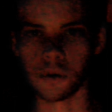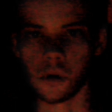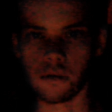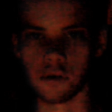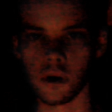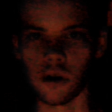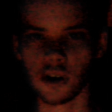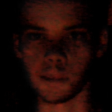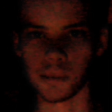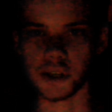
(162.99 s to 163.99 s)
Overall,
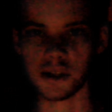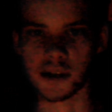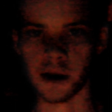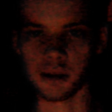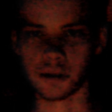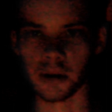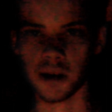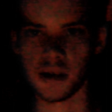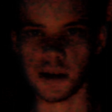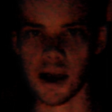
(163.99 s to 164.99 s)
complete
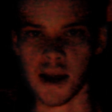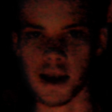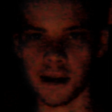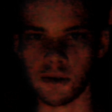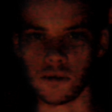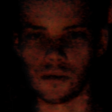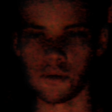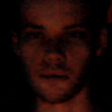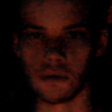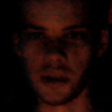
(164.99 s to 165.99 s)
downgrade and
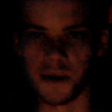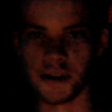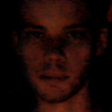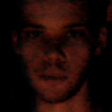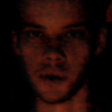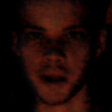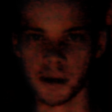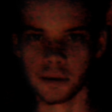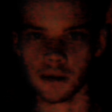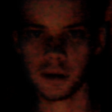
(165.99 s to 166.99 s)
really
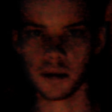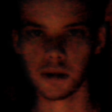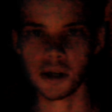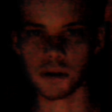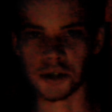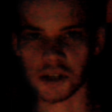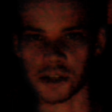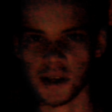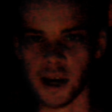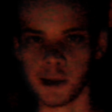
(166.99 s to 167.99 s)
disappointing. Which is
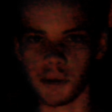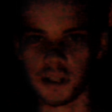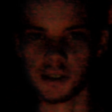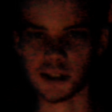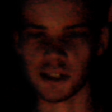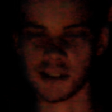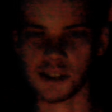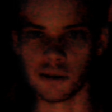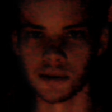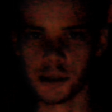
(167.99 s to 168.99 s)
sad because I
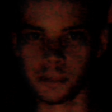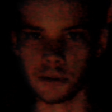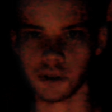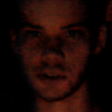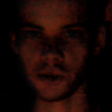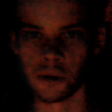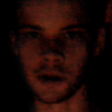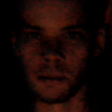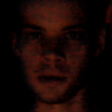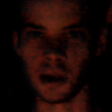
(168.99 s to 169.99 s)
consider this book's
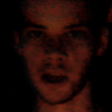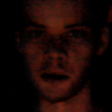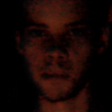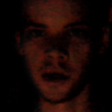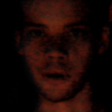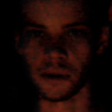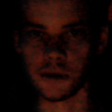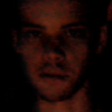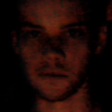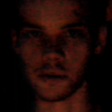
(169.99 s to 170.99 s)
story to be a lot better
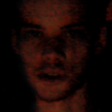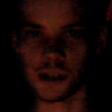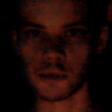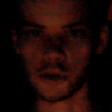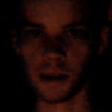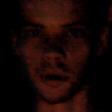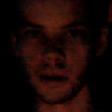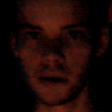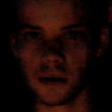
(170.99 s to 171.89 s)
than the first Deep Trouble.